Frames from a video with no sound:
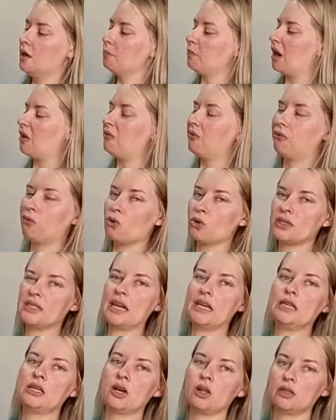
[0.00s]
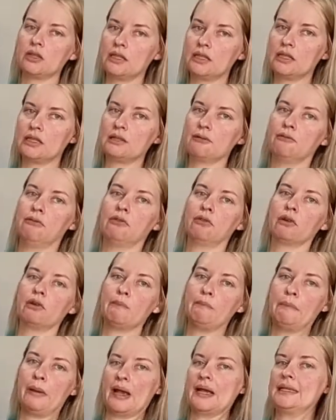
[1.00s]
At $14 for a
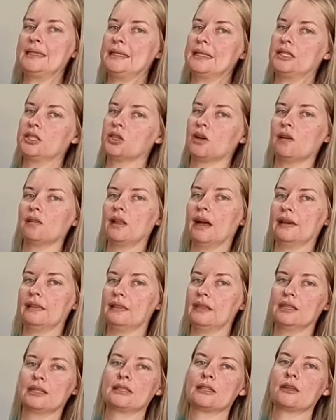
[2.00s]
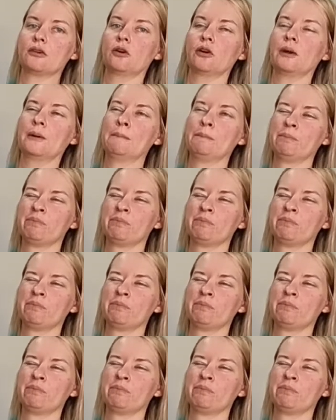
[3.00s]
basic style like this, though,